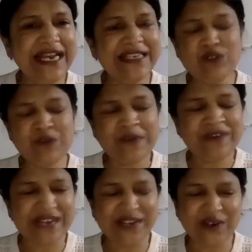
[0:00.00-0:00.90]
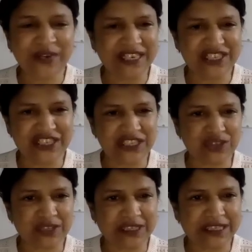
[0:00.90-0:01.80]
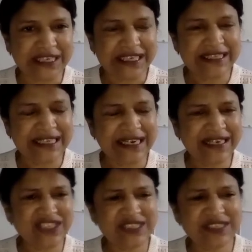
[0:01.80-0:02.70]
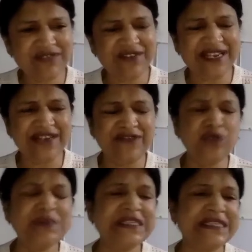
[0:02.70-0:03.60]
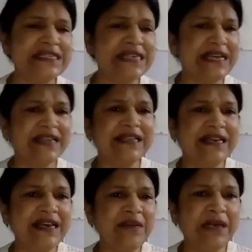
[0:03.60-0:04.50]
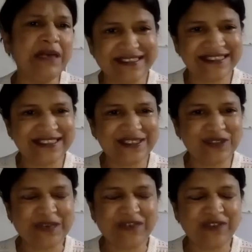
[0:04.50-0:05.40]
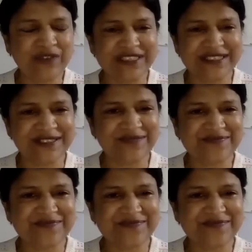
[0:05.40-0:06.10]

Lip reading: And you speak very good English, actually. There are just a very few mistakes here and there, but you speak fluent.